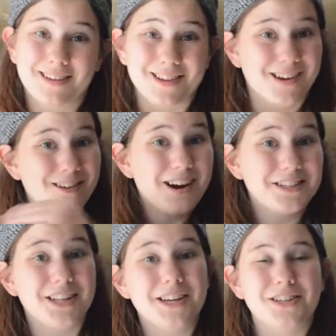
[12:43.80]
So
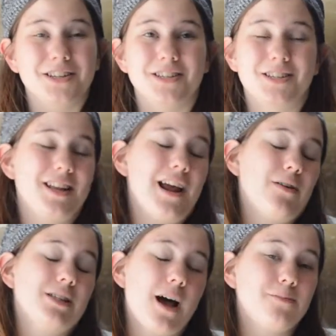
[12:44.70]
congratulations!
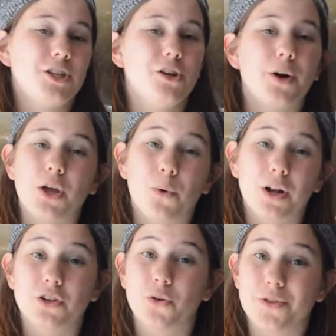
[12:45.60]
Now it's up to you what you
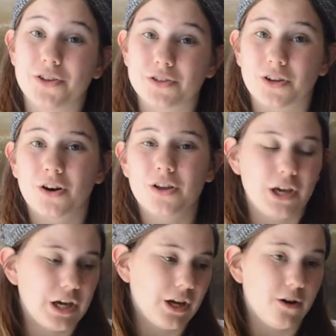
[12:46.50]
want to do with your song.
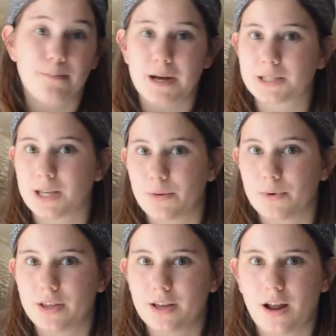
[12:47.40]
You can go busking
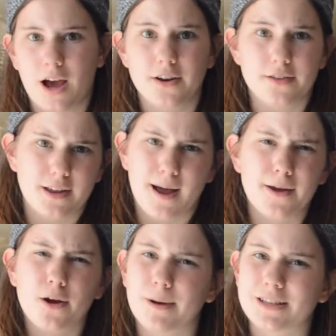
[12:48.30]
with it. I know that
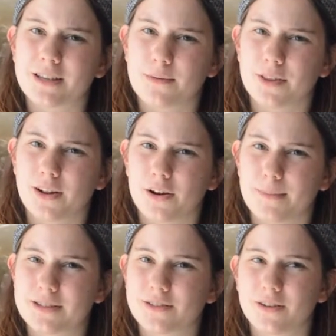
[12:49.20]
I go busking with a lot of
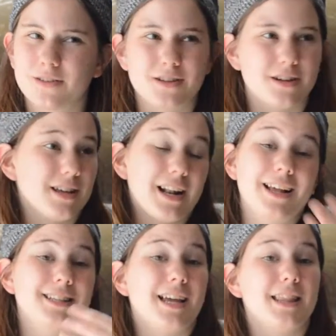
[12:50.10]
my songs because I
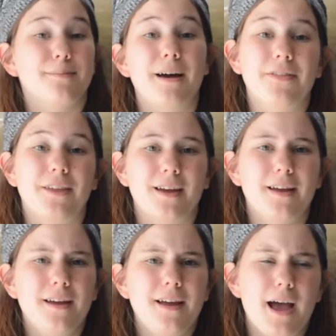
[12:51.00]
like to get them out there,
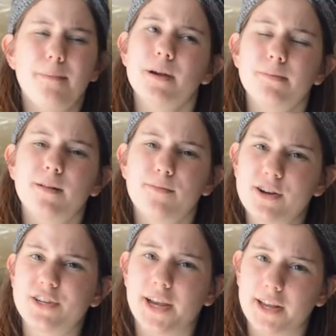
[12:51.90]
and people
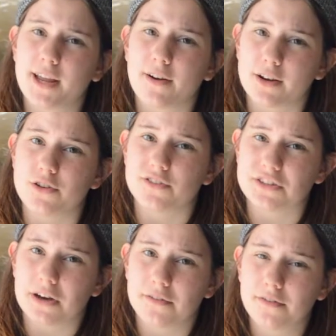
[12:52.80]
appreciate hearing new
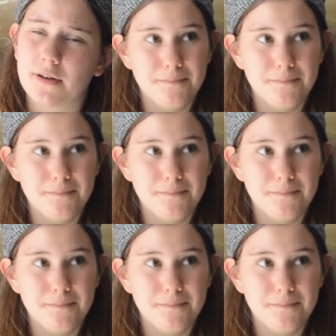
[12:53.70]
stuff.